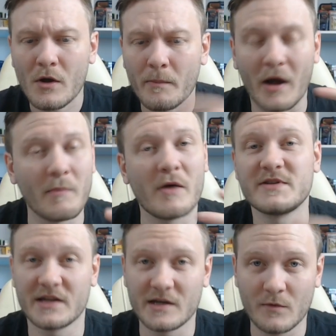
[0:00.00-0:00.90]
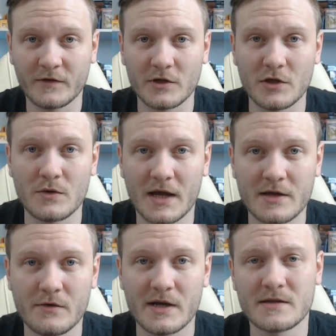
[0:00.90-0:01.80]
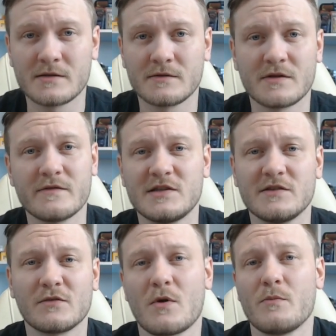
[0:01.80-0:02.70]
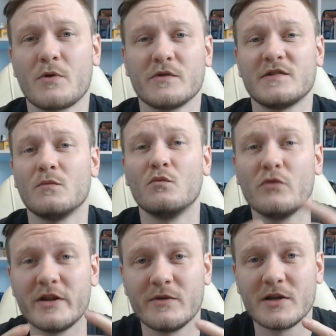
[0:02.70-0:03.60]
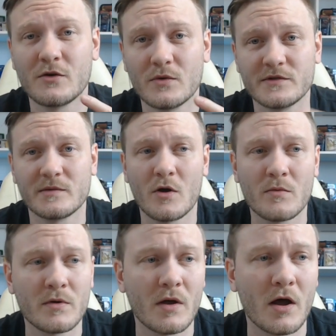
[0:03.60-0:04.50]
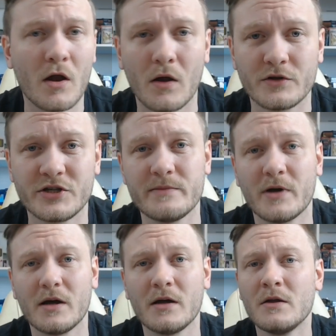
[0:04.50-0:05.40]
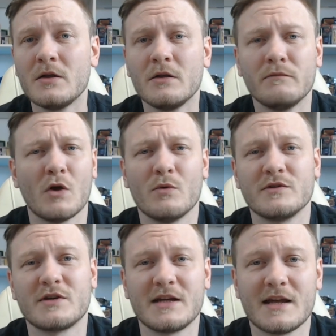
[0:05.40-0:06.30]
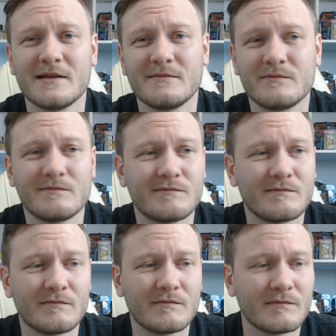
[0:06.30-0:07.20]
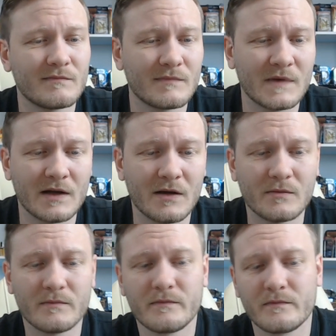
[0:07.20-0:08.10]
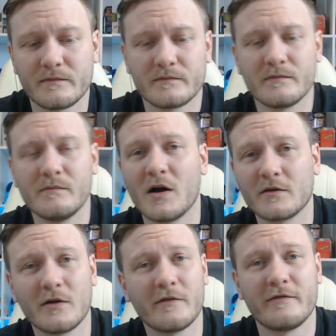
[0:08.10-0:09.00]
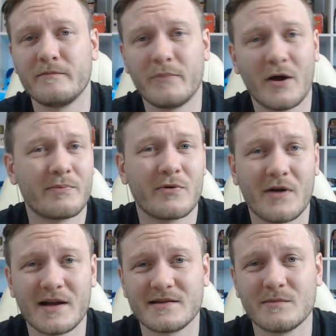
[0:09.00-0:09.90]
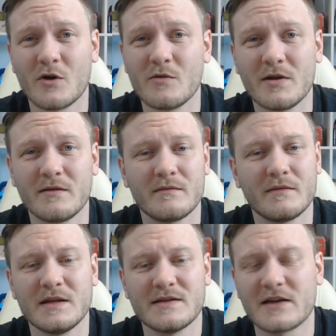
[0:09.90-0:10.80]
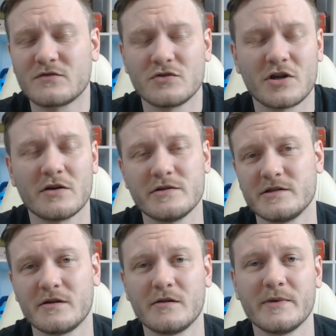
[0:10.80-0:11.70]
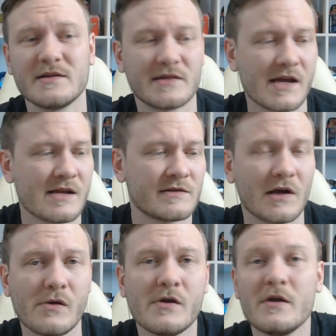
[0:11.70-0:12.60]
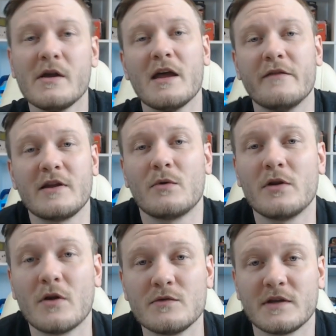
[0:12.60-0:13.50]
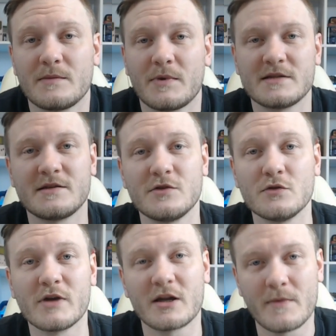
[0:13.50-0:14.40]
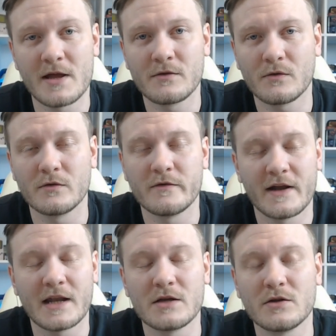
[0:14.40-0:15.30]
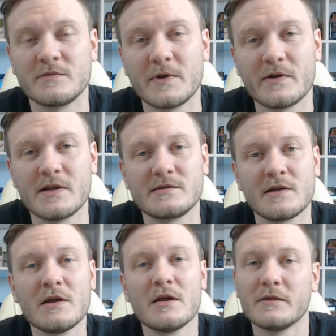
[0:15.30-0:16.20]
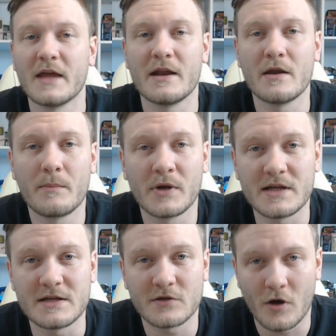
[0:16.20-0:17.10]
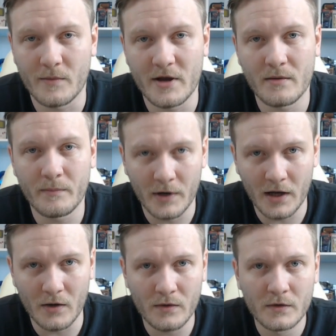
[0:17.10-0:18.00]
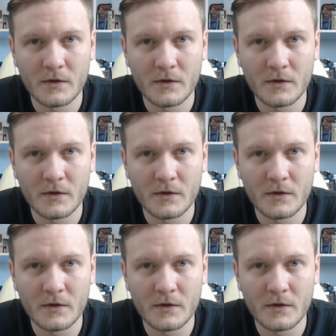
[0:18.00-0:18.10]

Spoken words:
But I might be sending them off to the UK grading services as well, because there's some really cool ones at the moment, a lot cheaper. No one's going to get, you know, mugged off by price at the moment. These extra charges are a bit insane. So if anyone knows any places you'd recommend, or you've had any good experience, then please comment below.